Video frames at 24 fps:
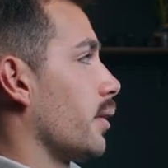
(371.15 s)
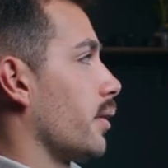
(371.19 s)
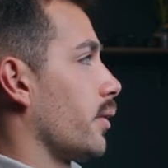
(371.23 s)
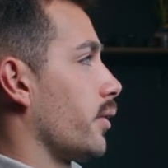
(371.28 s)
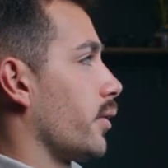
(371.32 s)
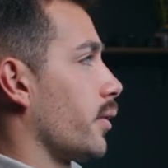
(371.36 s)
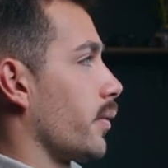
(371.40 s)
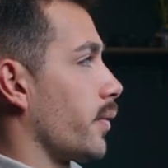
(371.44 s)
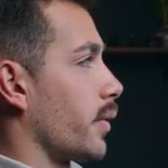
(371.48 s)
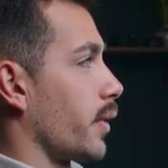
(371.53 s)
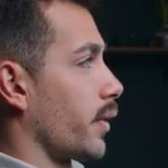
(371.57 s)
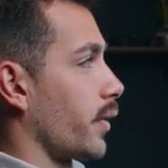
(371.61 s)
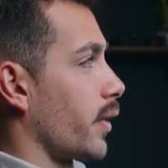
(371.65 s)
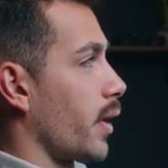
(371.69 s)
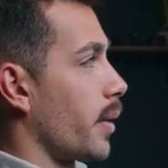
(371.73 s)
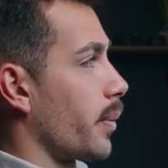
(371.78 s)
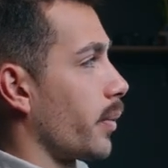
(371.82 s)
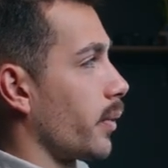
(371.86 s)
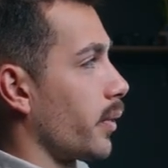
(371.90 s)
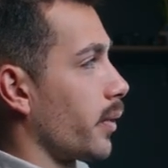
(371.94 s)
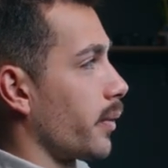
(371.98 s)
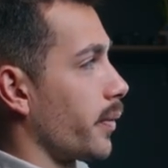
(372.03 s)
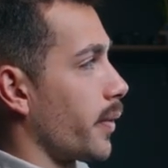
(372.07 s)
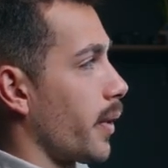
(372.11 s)
So for
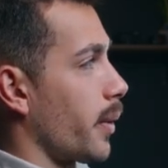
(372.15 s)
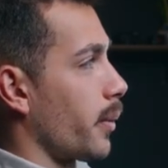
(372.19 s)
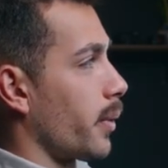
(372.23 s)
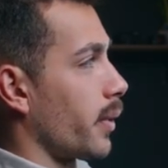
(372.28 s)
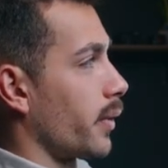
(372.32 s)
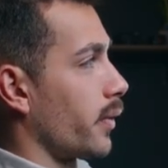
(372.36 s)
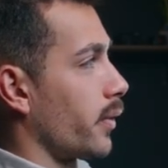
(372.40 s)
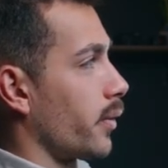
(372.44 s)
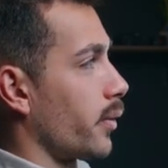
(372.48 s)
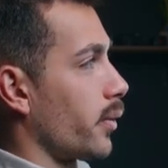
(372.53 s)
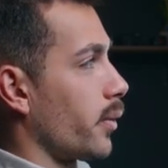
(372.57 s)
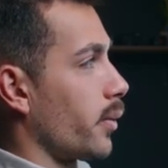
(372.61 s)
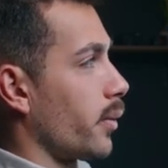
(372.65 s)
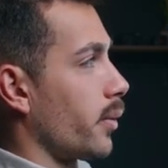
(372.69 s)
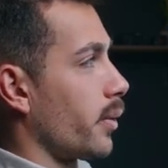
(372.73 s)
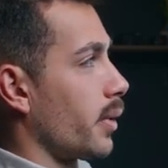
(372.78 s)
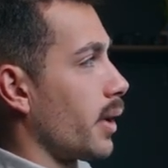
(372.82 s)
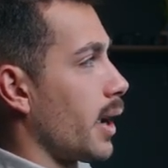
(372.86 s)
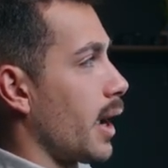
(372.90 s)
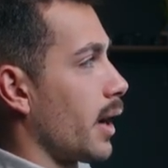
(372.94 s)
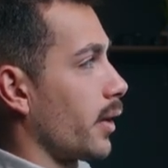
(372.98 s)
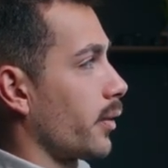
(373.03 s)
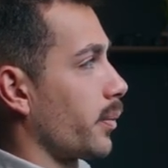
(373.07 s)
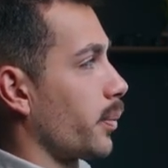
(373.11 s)
example, if I want to
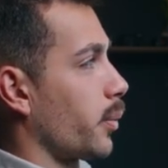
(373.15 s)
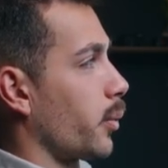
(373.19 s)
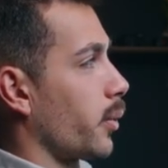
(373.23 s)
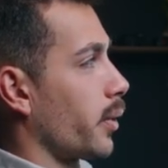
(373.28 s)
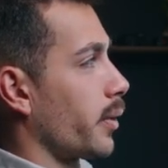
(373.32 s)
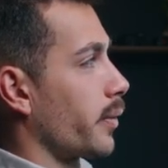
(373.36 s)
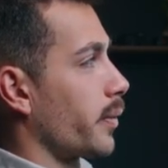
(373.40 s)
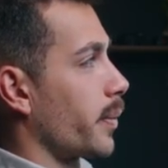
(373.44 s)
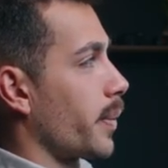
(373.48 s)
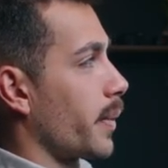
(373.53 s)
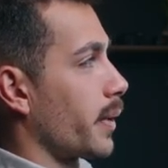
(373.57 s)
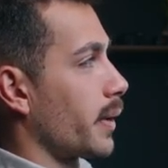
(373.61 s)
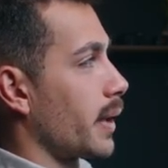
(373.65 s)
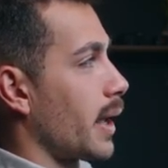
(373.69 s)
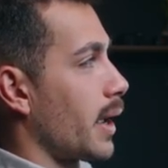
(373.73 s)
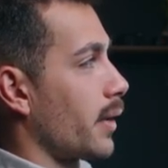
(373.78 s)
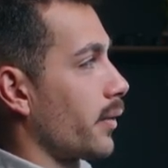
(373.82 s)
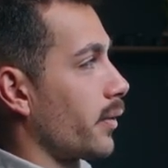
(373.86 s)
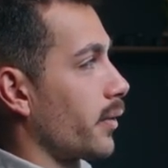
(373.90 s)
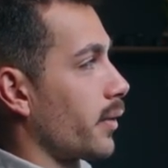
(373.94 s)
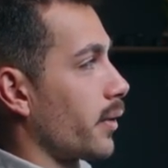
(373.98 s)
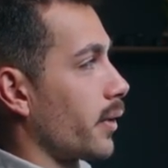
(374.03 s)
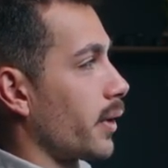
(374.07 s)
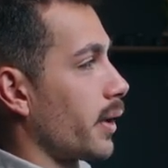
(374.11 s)
export from the
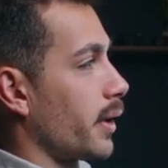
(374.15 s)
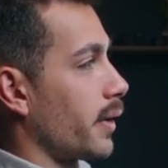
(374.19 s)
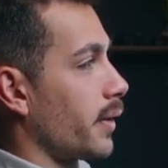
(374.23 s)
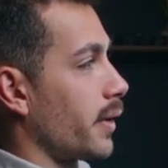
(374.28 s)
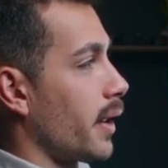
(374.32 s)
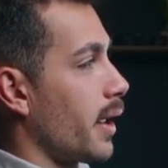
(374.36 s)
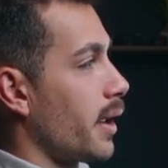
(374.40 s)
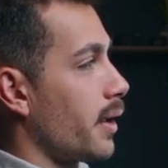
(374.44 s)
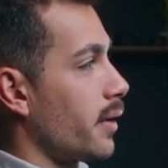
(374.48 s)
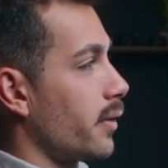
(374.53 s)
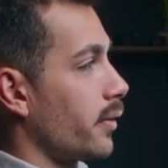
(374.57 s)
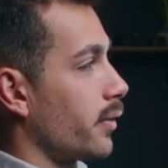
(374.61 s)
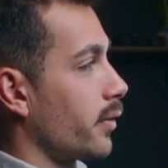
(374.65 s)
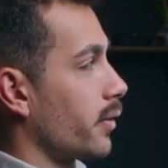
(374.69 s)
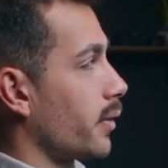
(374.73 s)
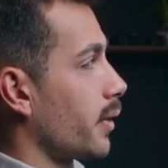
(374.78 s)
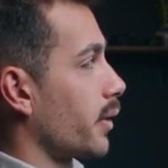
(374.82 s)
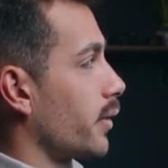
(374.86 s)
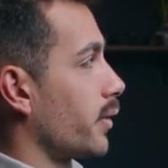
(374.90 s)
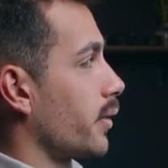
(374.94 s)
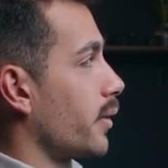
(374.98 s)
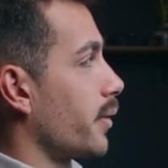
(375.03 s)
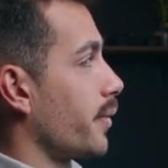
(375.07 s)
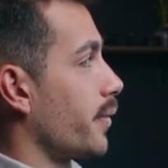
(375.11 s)
last thirty days,
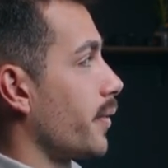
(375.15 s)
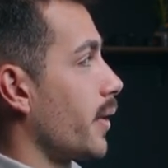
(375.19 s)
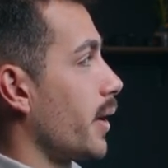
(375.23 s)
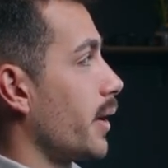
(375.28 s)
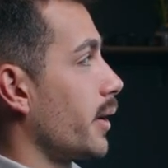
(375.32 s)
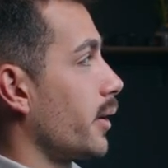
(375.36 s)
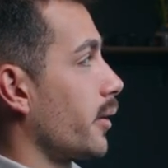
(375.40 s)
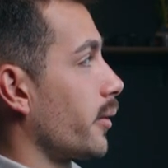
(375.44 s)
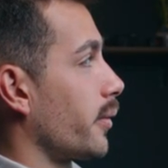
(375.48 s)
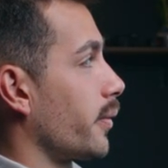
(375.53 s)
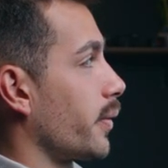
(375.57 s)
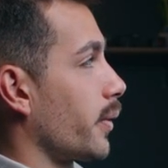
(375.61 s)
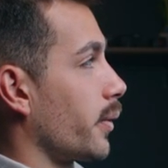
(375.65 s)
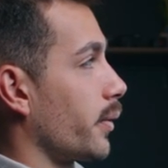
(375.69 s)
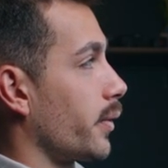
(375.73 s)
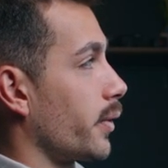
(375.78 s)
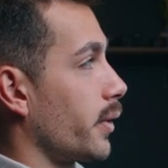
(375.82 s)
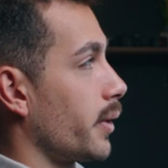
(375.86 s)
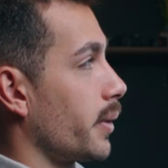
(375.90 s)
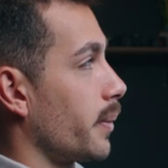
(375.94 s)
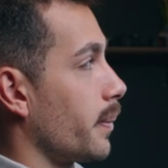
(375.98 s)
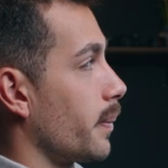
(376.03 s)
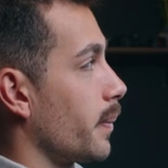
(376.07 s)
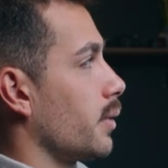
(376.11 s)
let's define our
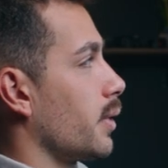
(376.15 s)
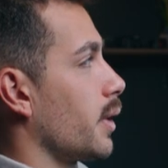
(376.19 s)
filter.